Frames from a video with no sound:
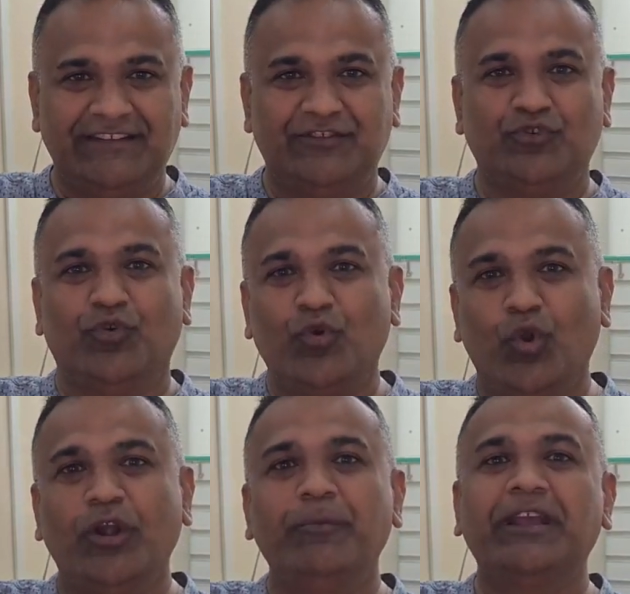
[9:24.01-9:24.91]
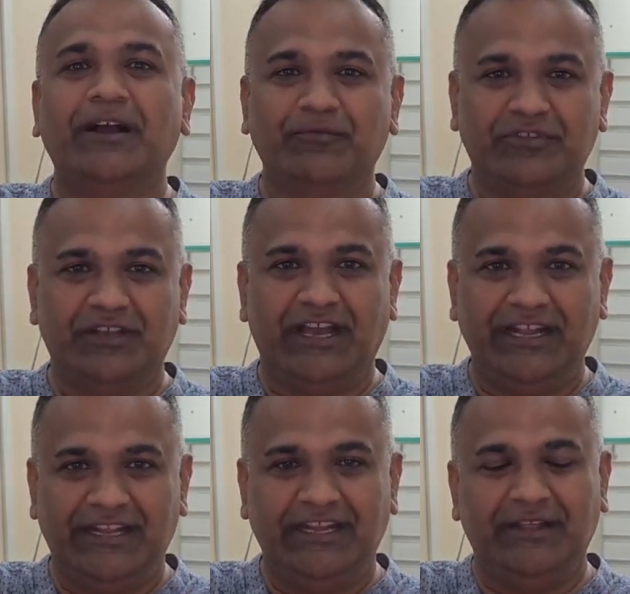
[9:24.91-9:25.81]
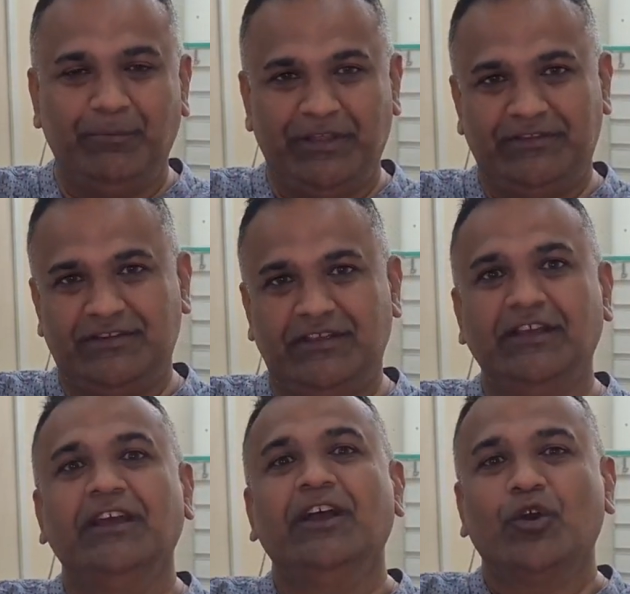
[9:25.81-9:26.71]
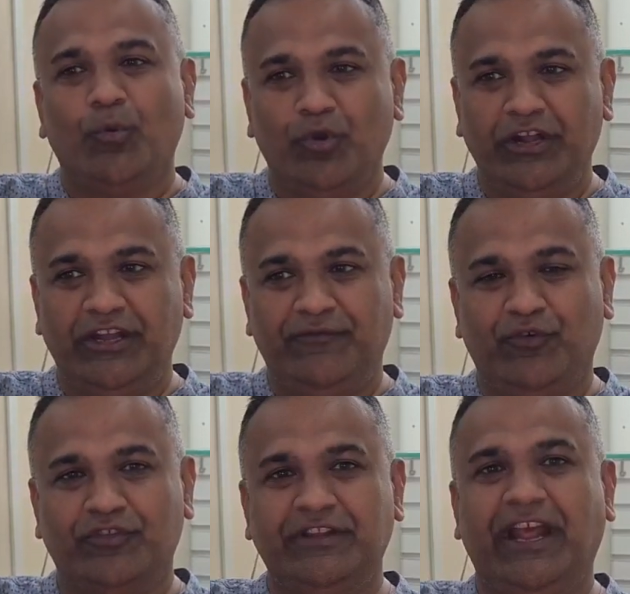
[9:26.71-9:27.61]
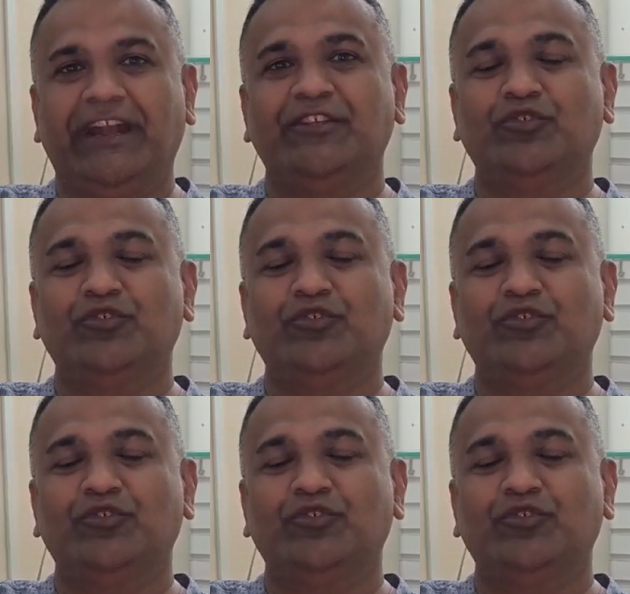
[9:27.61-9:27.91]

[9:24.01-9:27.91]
So gold becomes I think the best commodity for that.